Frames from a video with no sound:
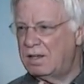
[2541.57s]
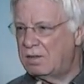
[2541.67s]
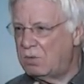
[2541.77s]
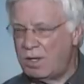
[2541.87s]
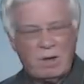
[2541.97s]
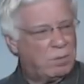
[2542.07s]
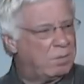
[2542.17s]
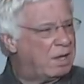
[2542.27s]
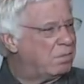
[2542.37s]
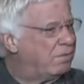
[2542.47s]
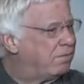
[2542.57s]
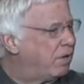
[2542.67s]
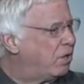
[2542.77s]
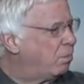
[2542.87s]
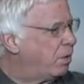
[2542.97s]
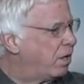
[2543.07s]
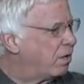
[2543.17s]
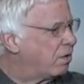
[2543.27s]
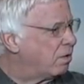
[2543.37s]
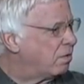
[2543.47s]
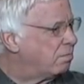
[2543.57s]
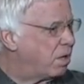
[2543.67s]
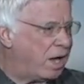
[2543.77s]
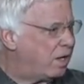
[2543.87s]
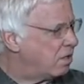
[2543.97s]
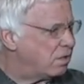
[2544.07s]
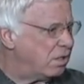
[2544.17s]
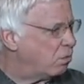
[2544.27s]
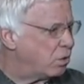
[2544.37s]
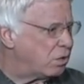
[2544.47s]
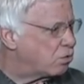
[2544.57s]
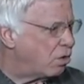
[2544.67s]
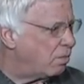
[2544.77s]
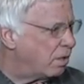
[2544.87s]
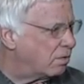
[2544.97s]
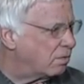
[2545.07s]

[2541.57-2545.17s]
Well, that would make me feel better, but I didn't deal with the trauma.